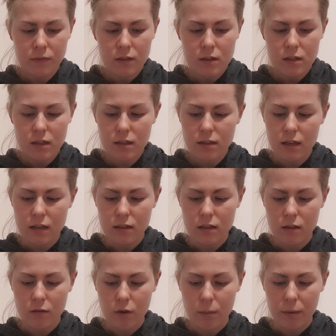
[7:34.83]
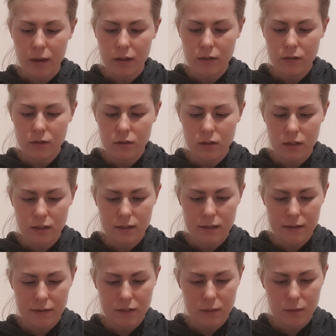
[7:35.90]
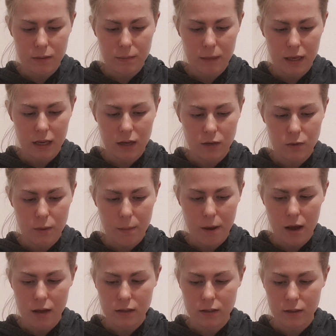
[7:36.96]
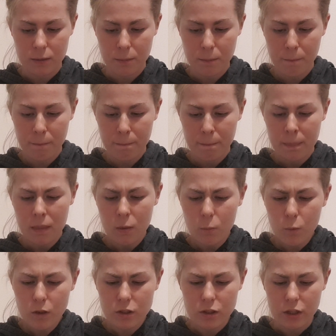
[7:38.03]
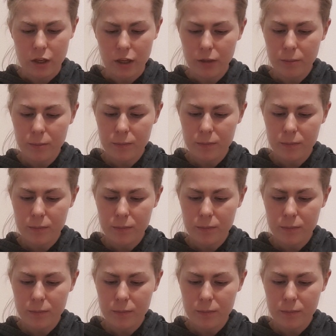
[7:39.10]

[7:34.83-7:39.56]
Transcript: She said to the robin, just as if she were speaking to a person. Would you?